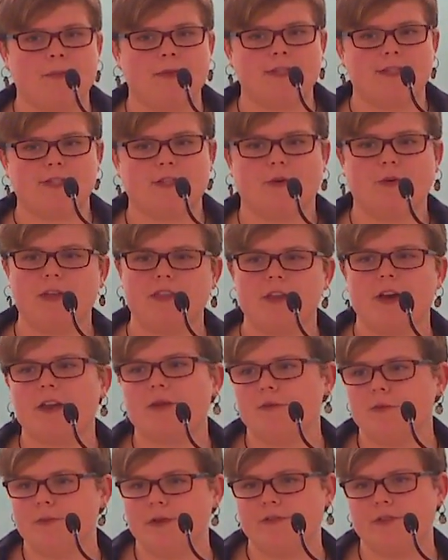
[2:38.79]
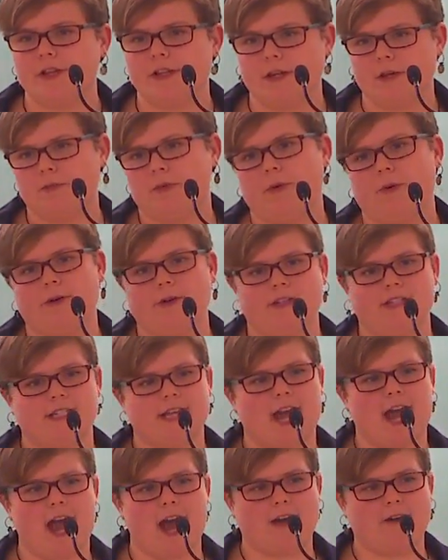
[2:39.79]
So we thought it would be really
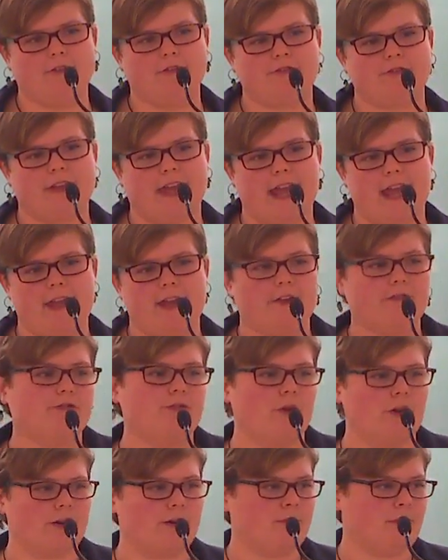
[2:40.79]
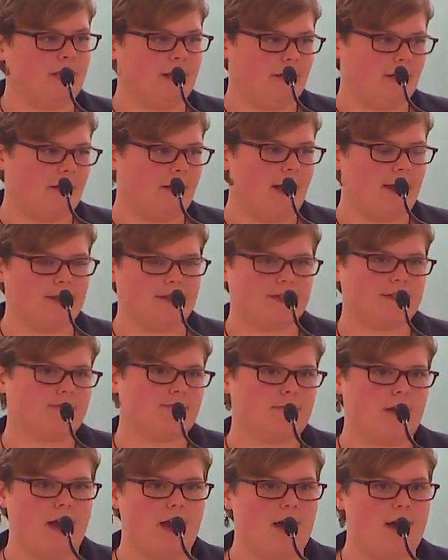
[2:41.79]
important to have a forum here
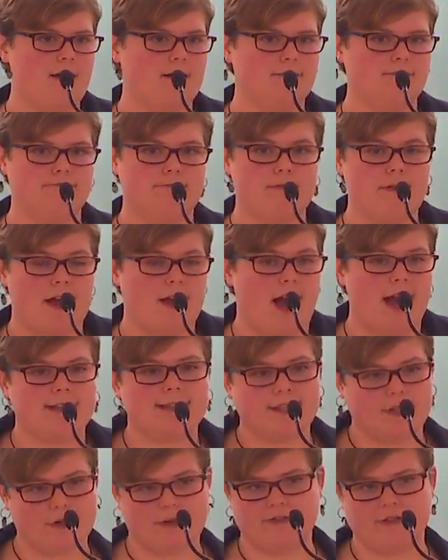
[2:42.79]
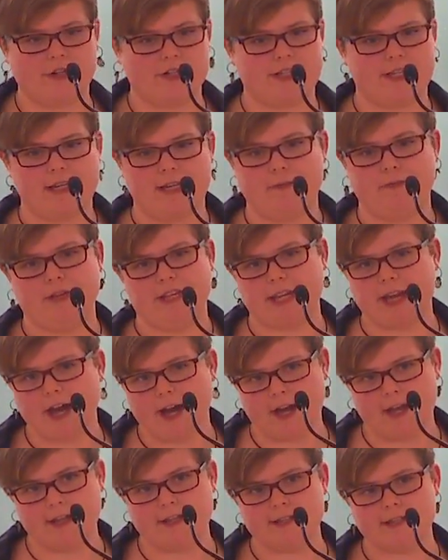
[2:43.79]
as a university,
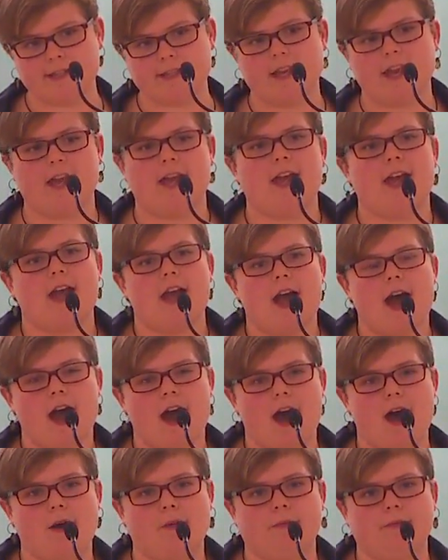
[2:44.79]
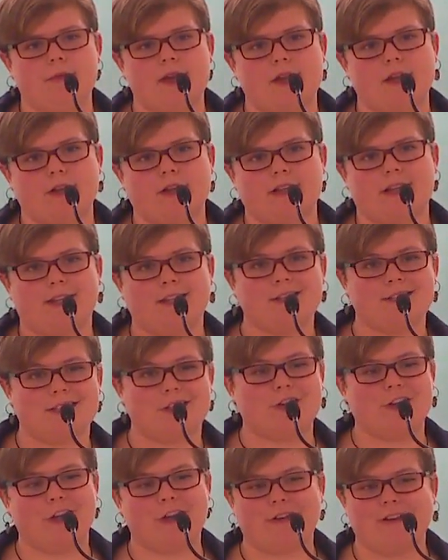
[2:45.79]
because
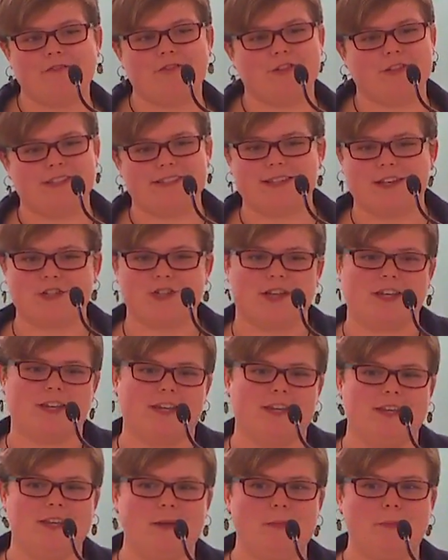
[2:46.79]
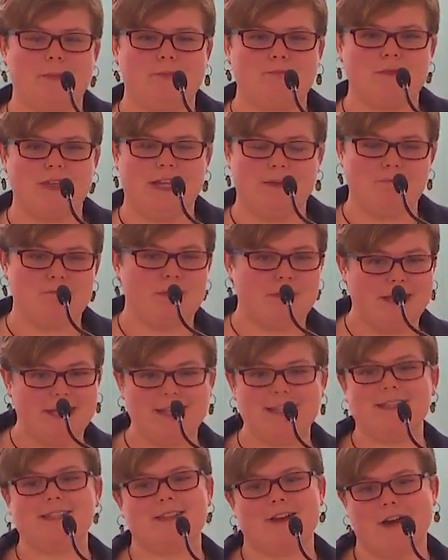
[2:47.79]
considering Grenfell is such a key
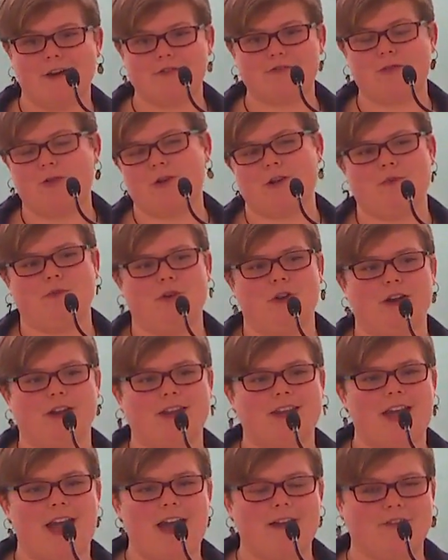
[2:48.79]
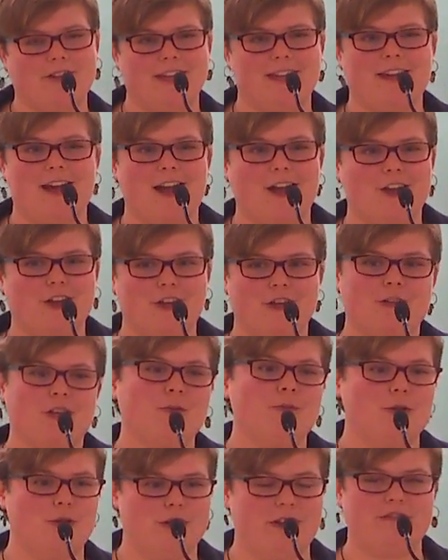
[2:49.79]
piece of Corner Brook, having a
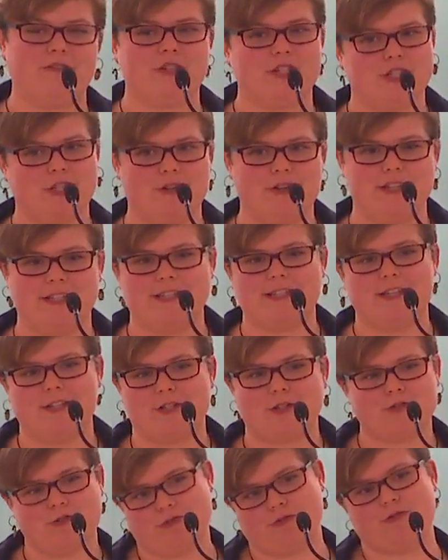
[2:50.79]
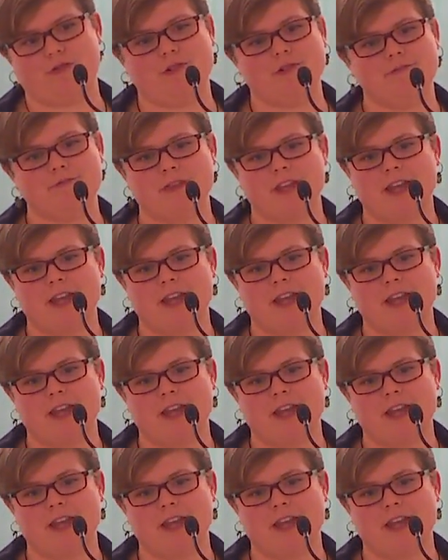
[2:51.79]
good community for students is crucial.